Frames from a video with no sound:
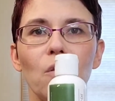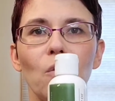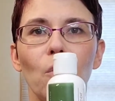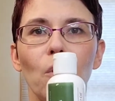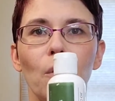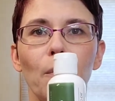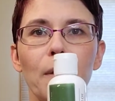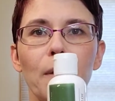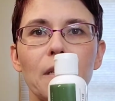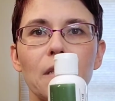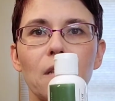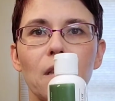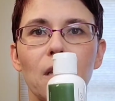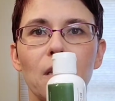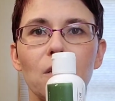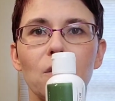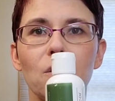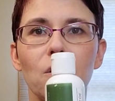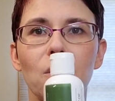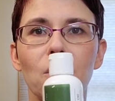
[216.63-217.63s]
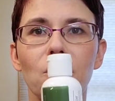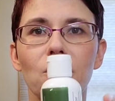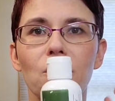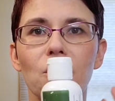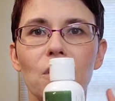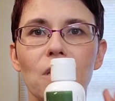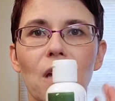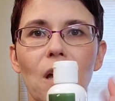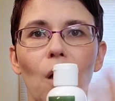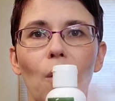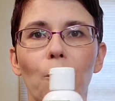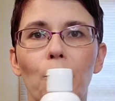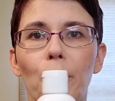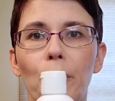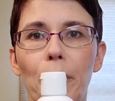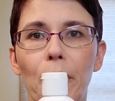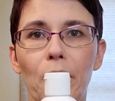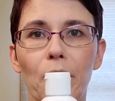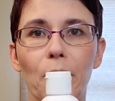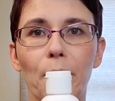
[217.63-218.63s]
an oil-based cleanser just to help
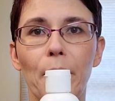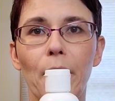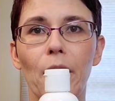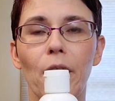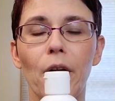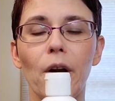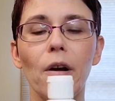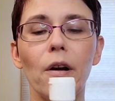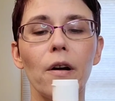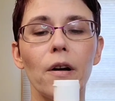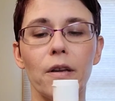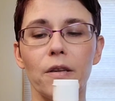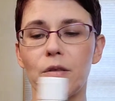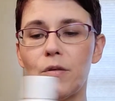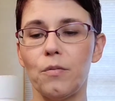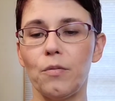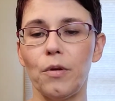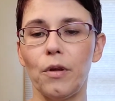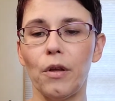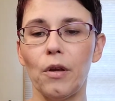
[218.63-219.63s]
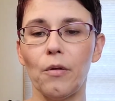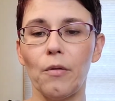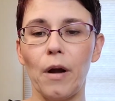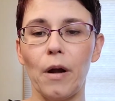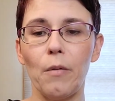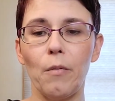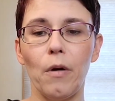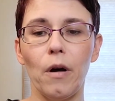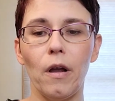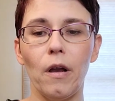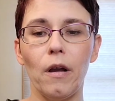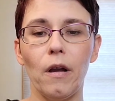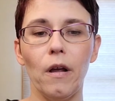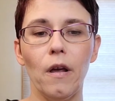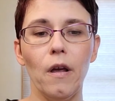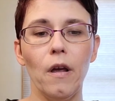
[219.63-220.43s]
repair the barrier is a really great one.